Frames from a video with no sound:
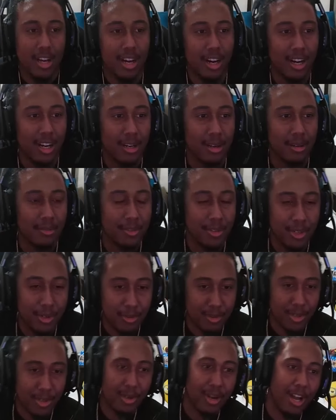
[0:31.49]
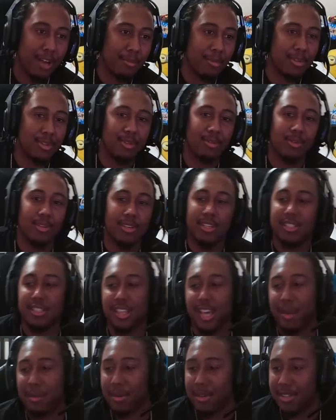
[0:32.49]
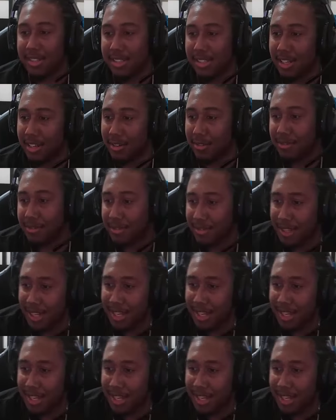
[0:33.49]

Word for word: Uh, if you don't know, I've been doing this gaming stuff,